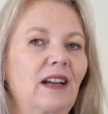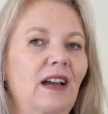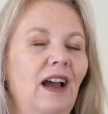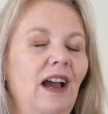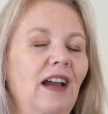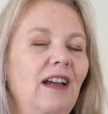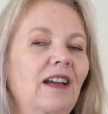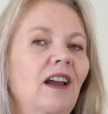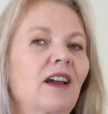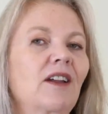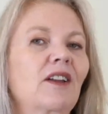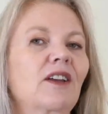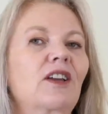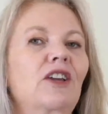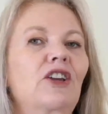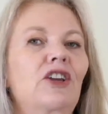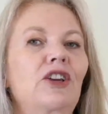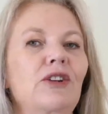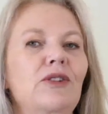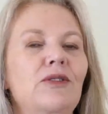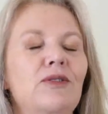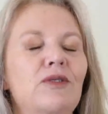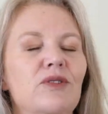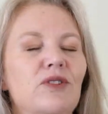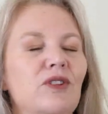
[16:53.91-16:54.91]
I got
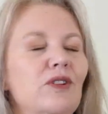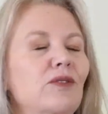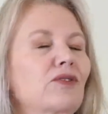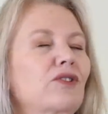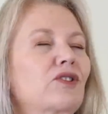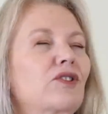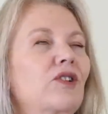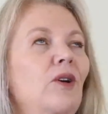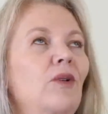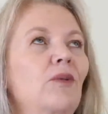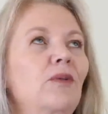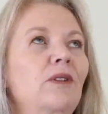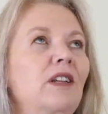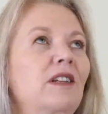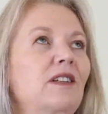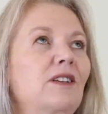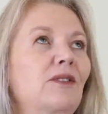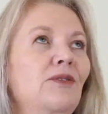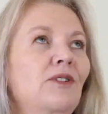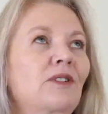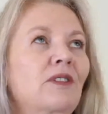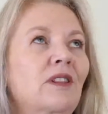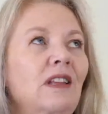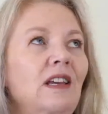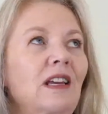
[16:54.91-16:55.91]
accused of so many
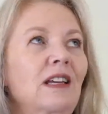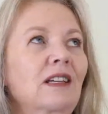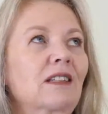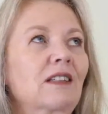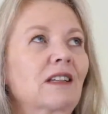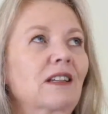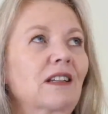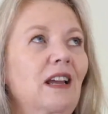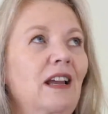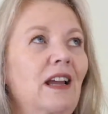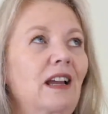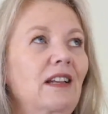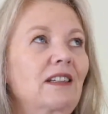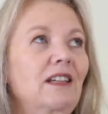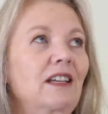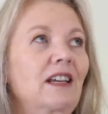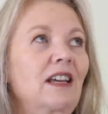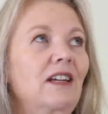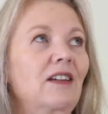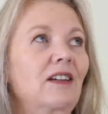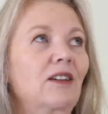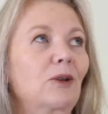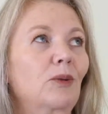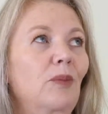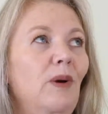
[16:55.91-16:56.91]
different things that I had to
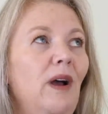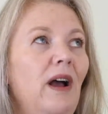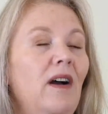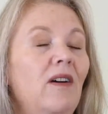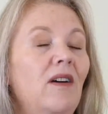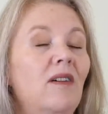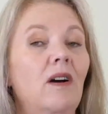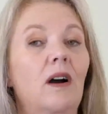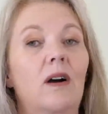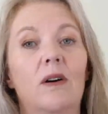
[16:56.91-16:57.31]
hear about.